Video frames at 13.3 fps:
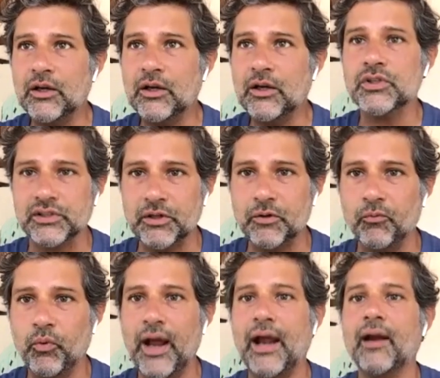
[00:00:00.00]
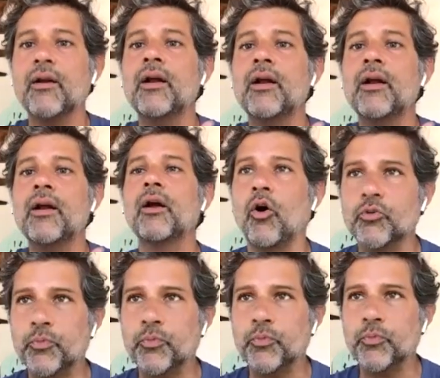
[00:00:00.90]
ecosystem where
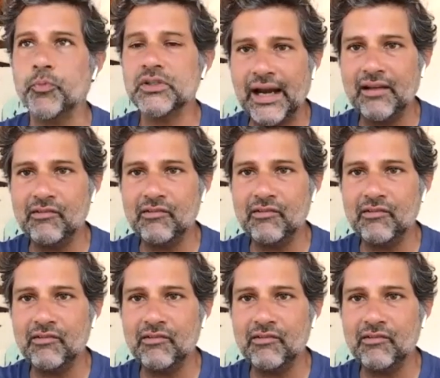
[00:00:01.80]
entrepreneurs are